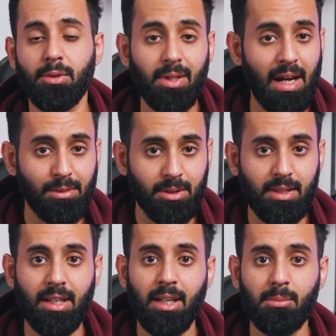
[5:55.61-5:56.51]
You don't have to
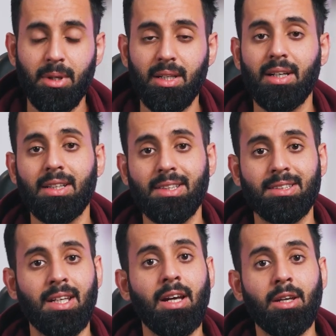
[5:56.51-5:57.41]
study, but at
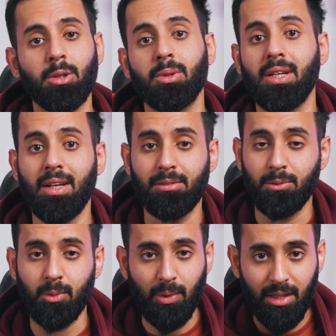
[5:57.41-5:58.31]
least you can,
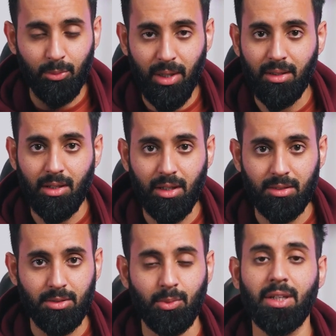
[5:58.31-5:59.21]
when
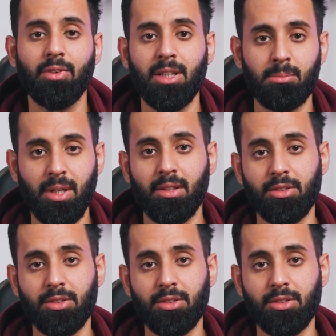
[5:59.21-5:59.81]
winter break